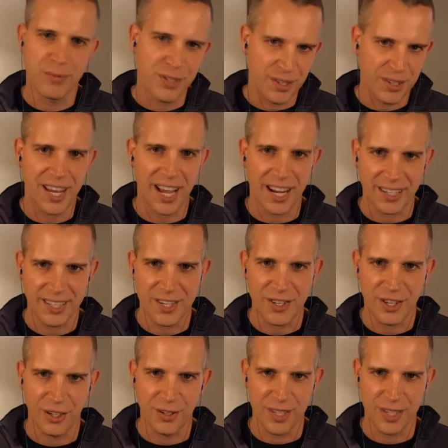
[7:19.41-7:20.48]
so the technician
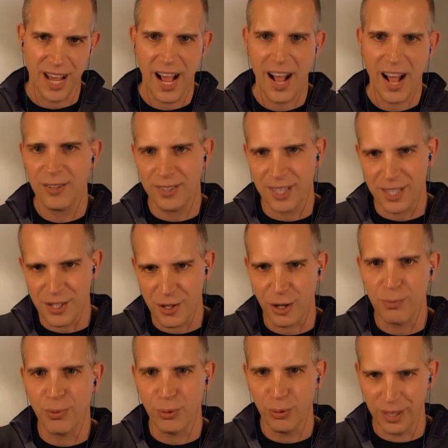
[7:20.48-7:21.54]
goes out, they
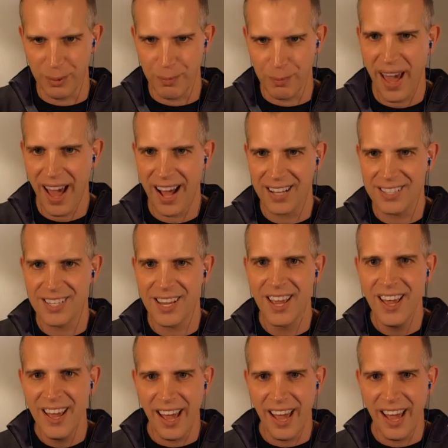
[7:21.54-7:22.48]
start pulling pads,